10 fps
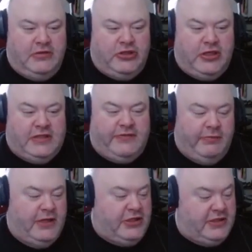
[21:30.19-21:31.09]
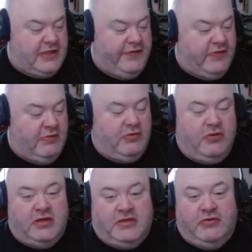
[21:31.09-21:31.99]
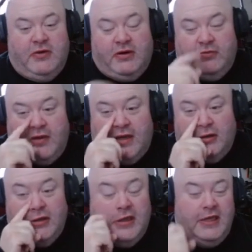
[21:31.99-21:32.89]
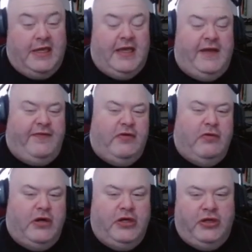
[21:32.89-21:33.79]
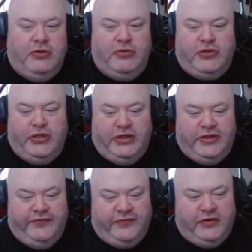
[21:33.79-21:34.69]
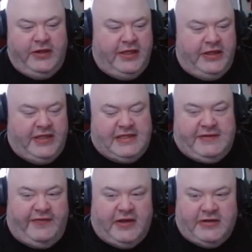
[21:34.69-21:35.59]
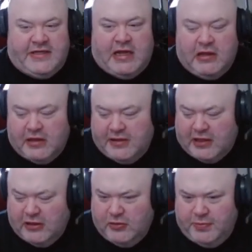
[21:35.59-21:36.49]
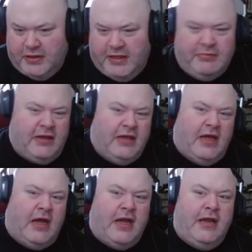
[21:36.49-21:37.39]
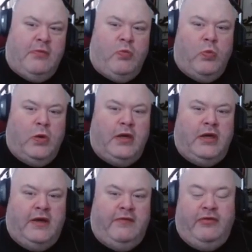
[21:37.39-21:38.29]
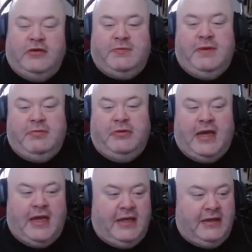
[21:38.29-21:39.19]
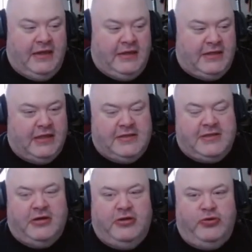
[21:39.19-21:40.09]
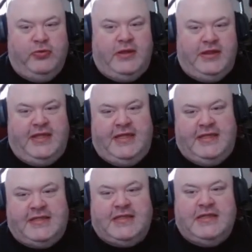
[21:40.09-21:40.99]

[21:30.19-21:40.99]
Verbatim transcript: transformations I've come across in quite a while. If you are new to converting these figures, and I'll, I'll openly admit I am one of those people. I until I started doing these